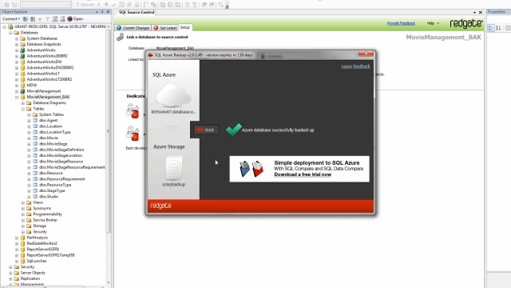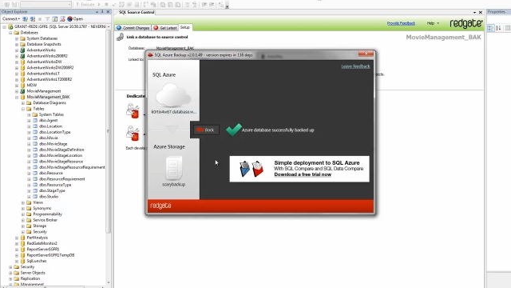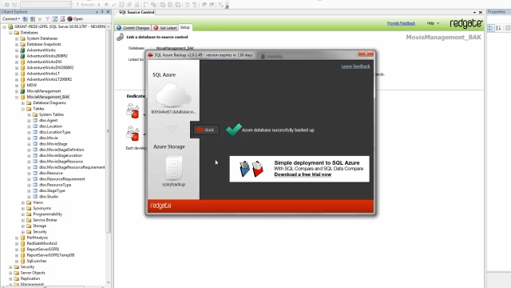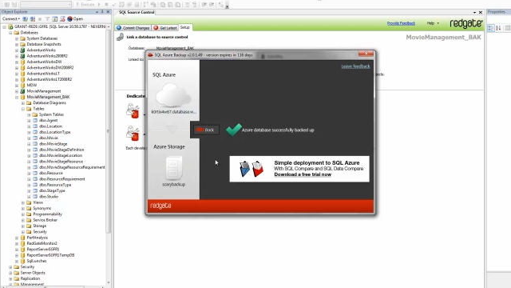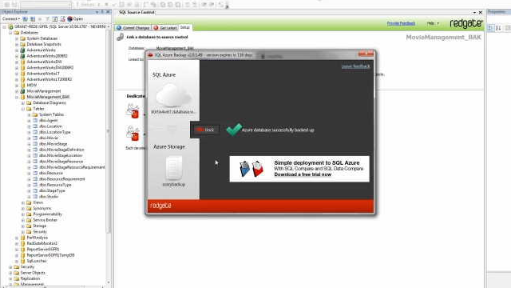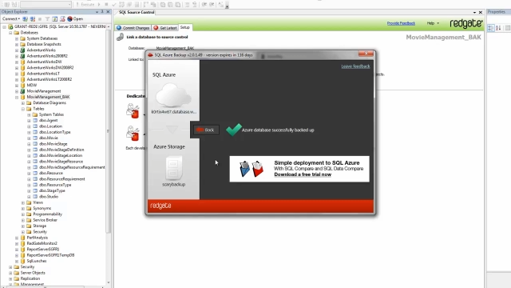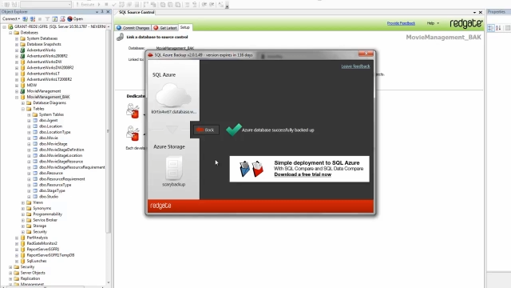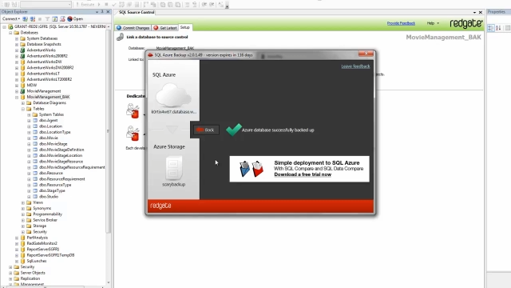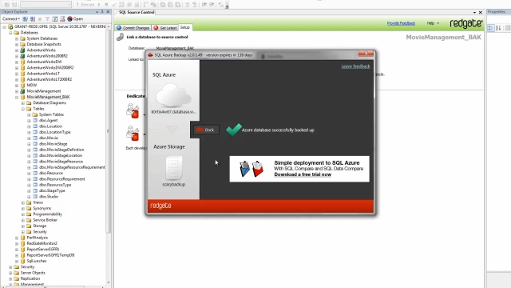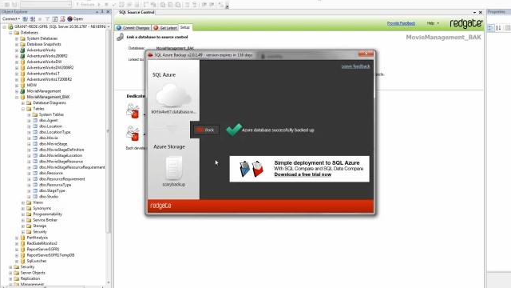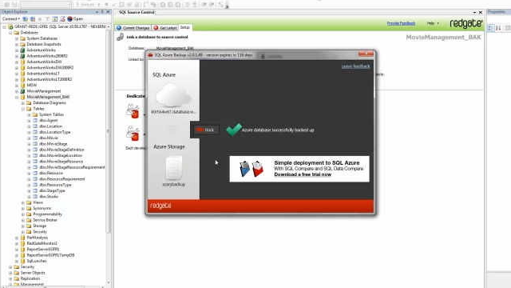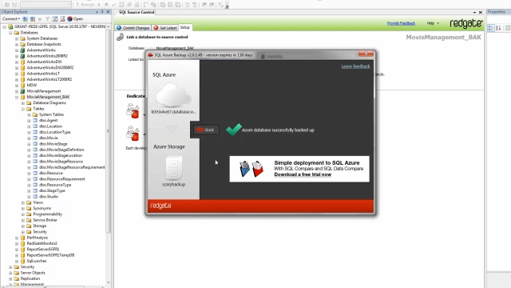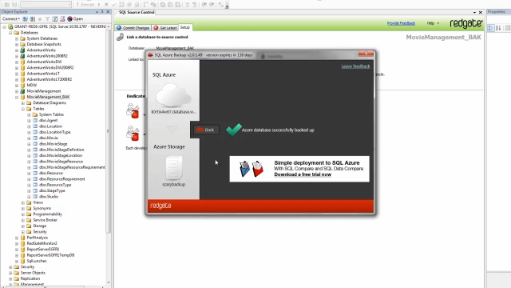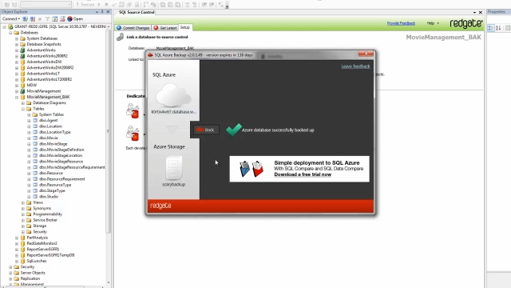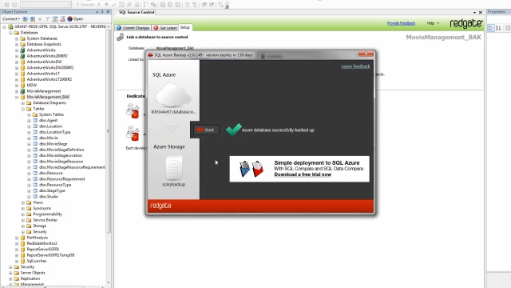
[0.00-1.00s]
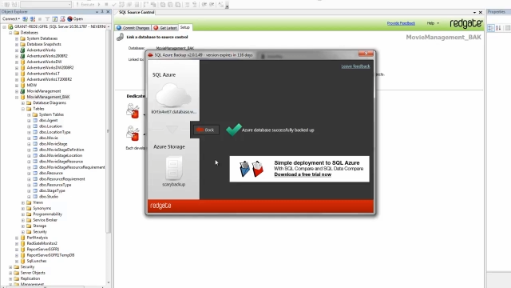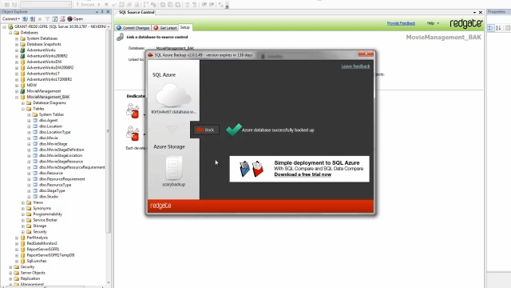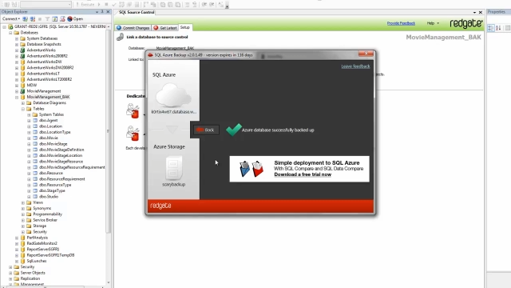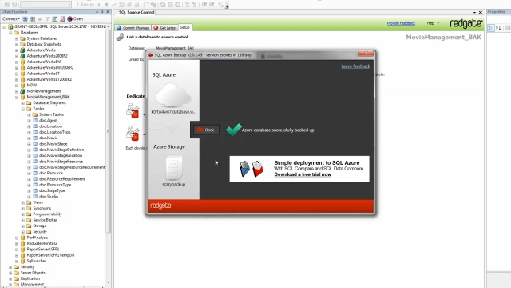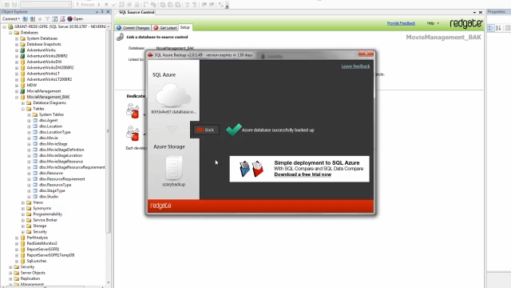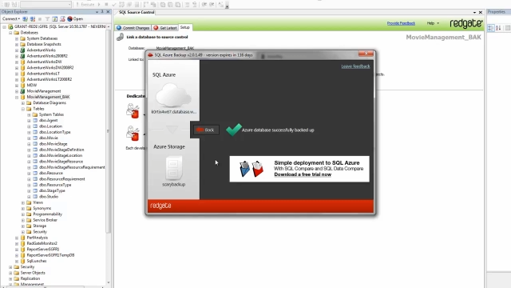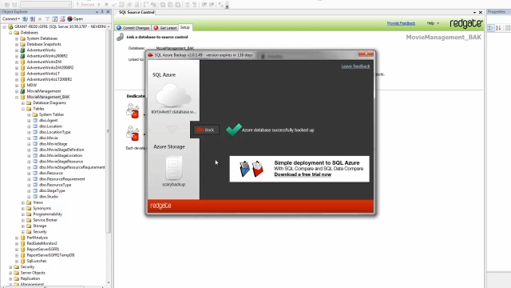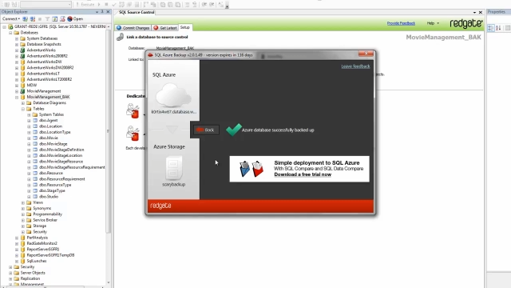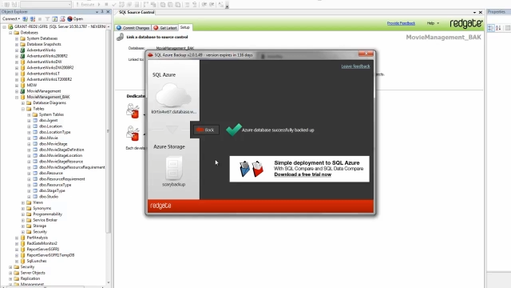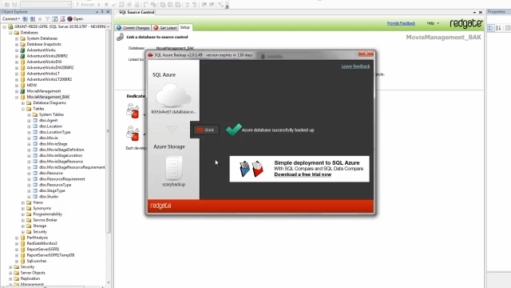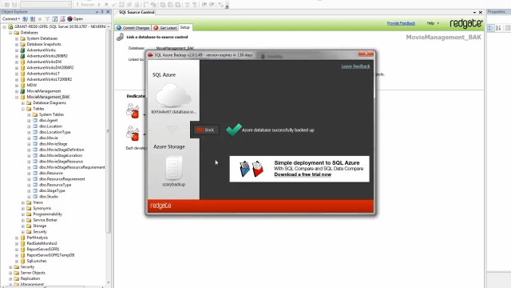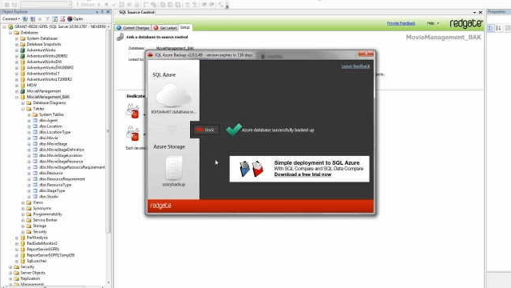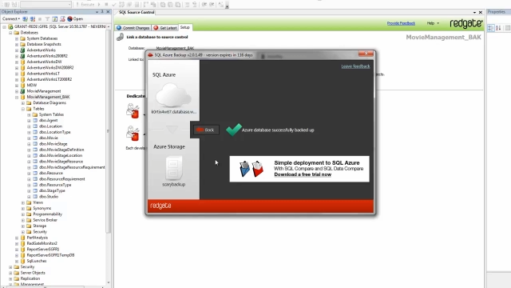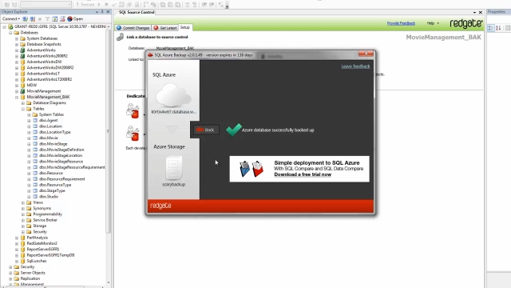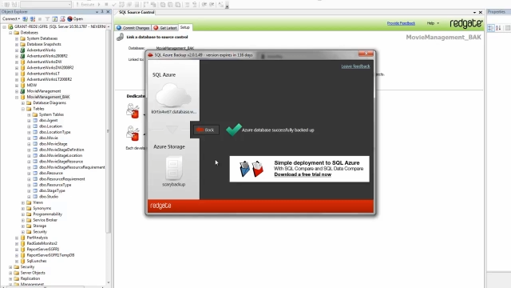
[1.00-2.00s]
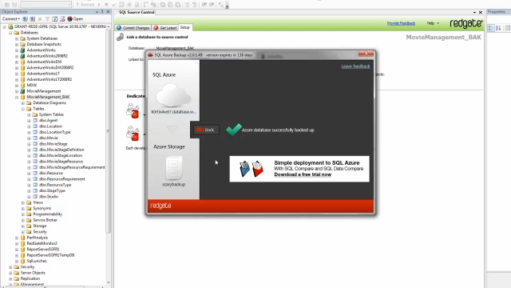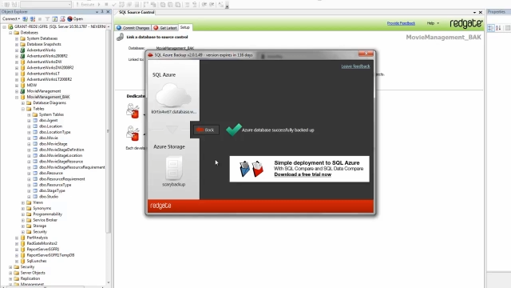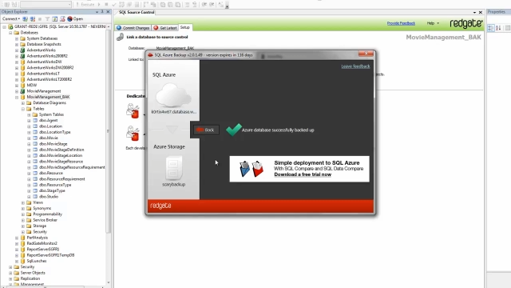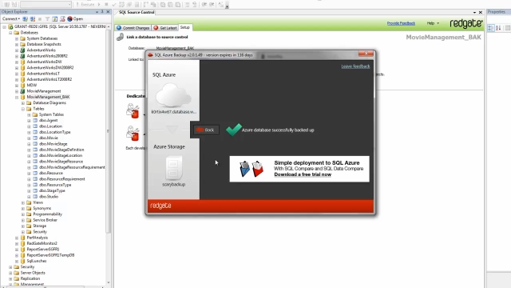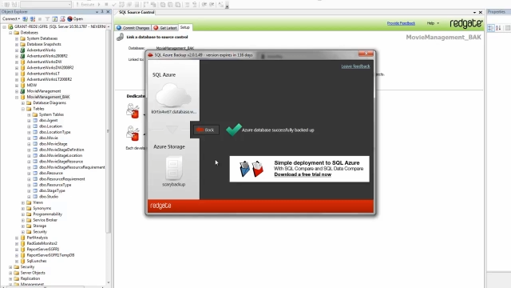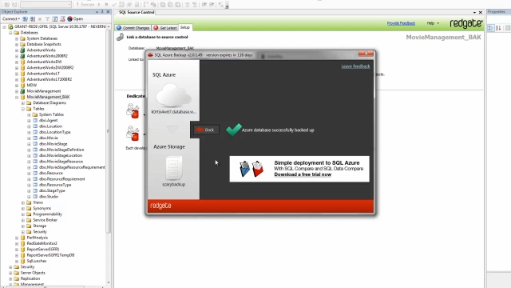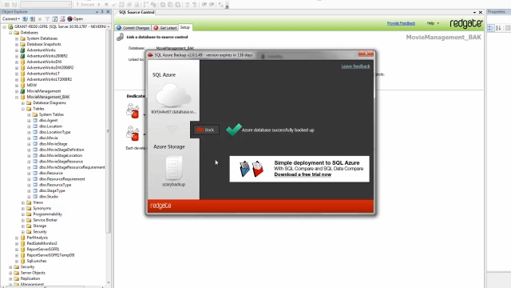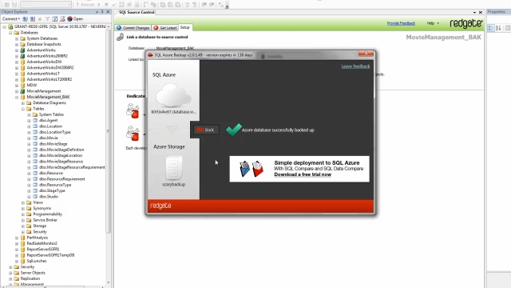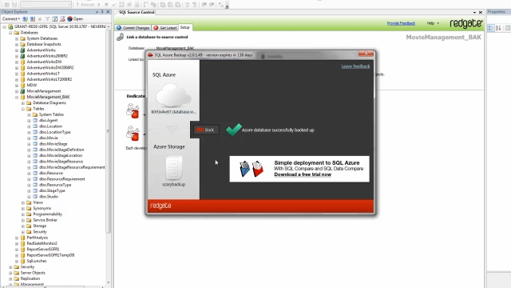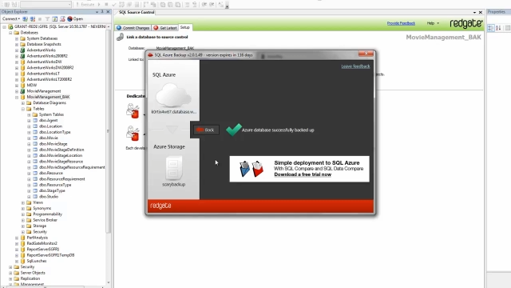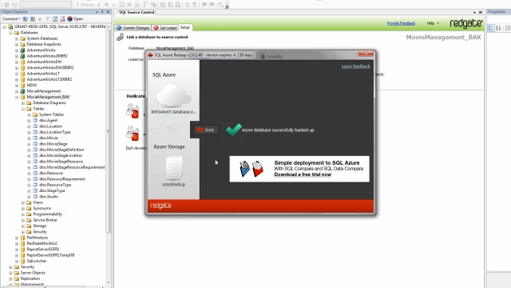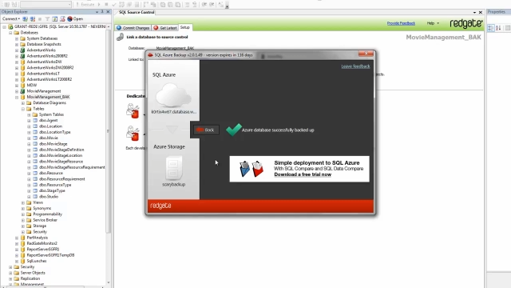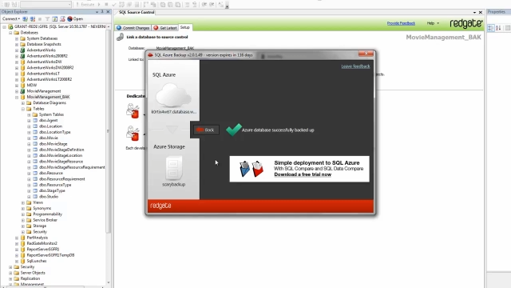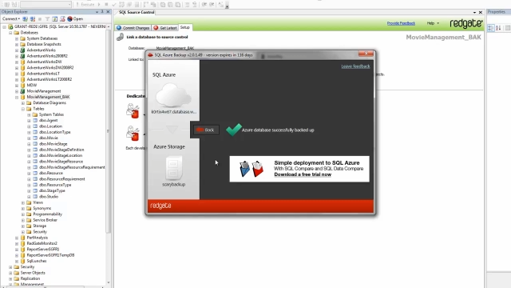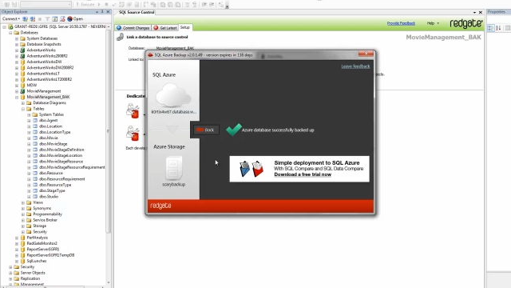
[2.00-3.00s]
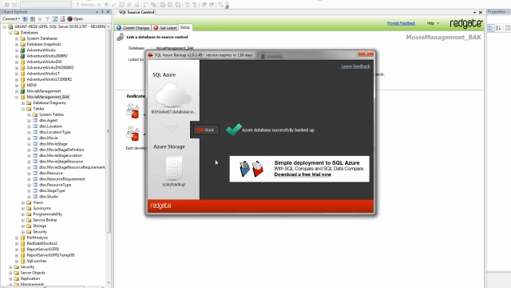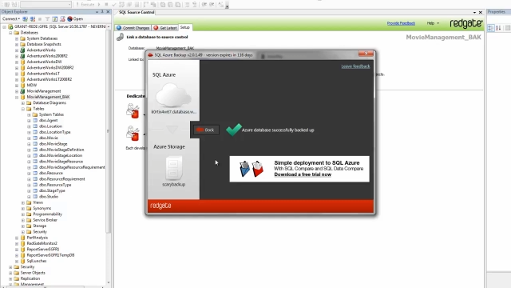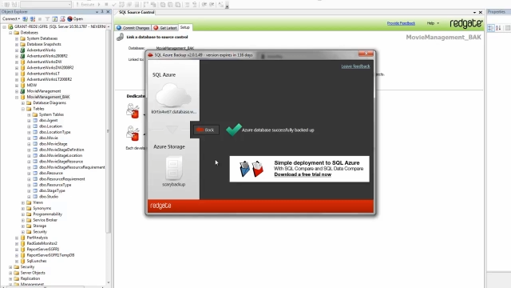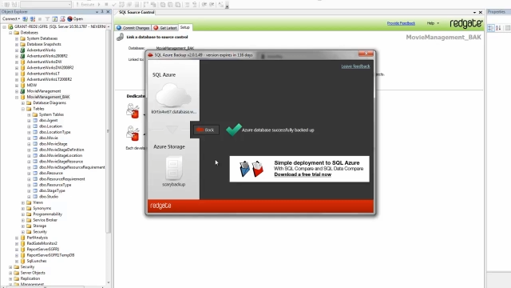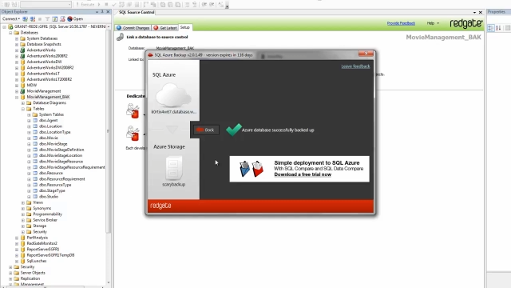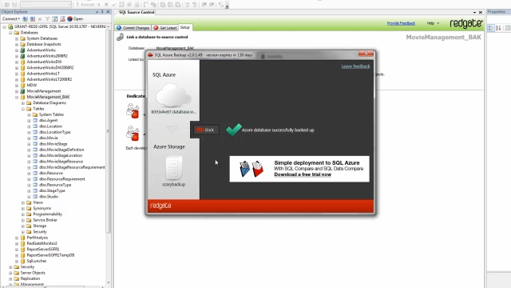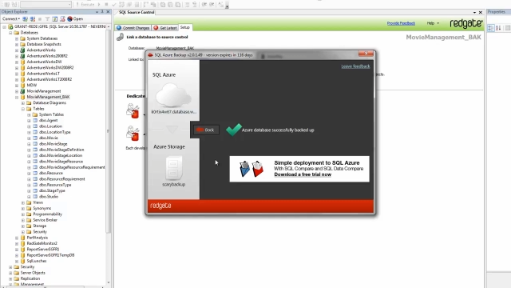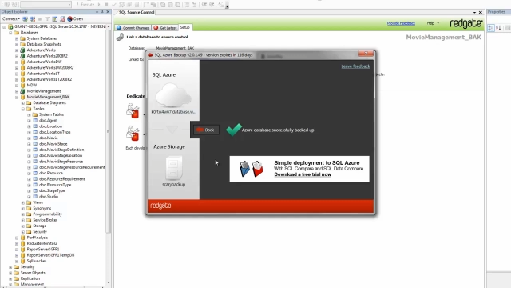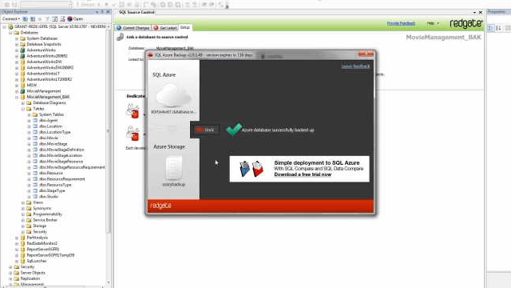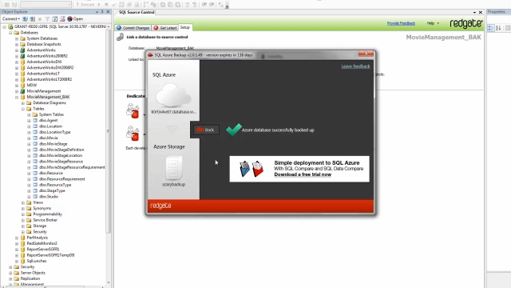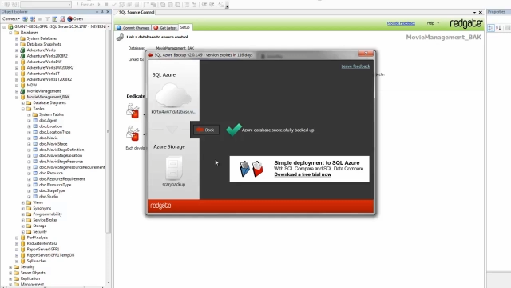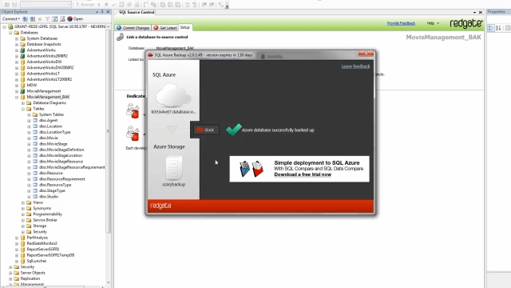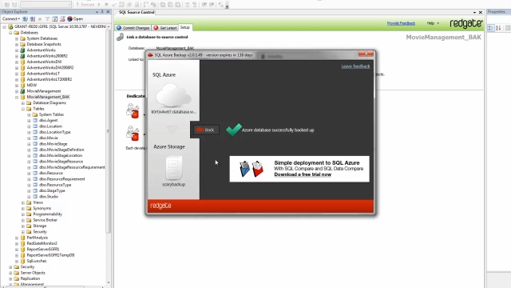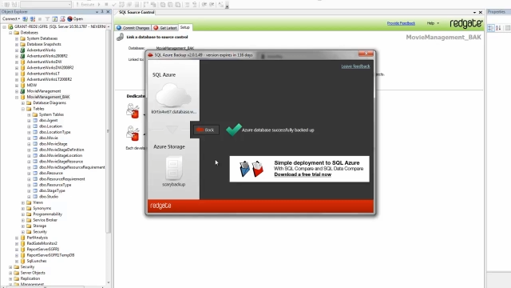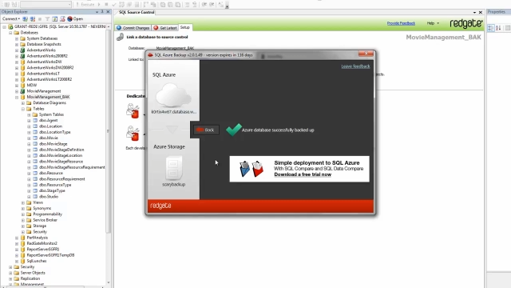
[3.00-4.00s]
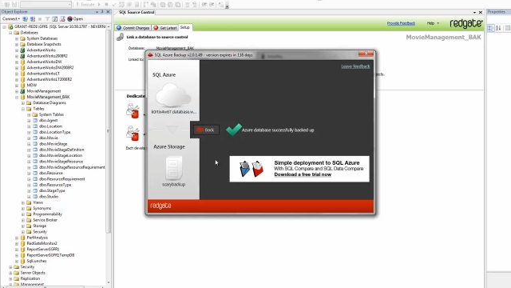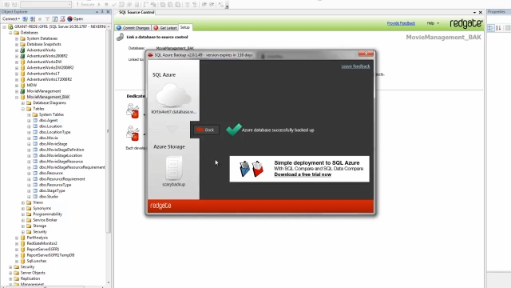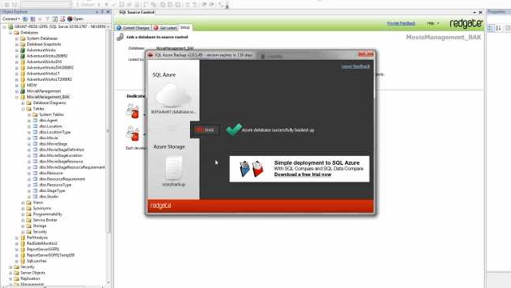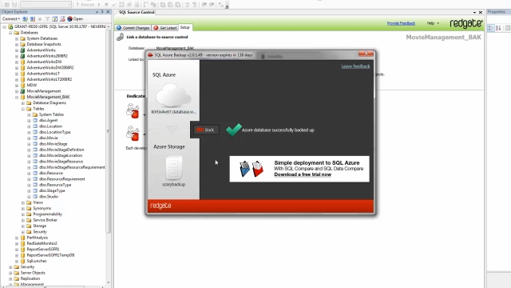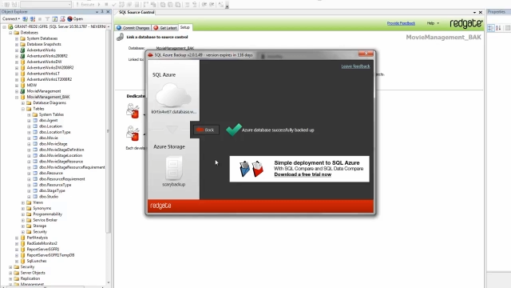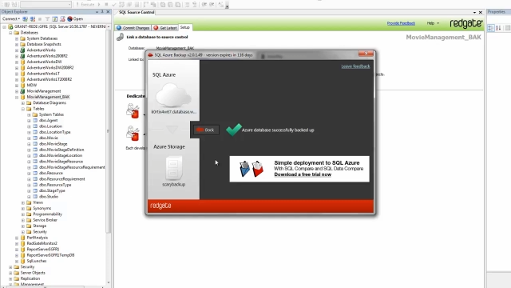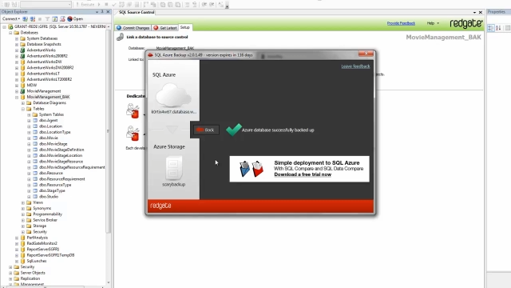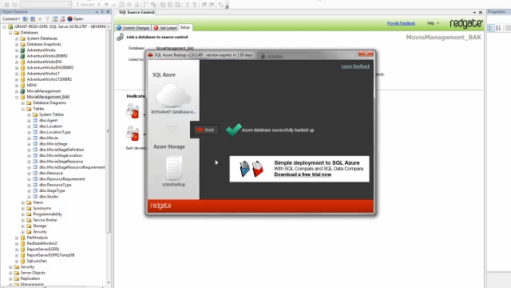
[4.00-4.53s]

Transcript: No face is visible, so there are no lips to read.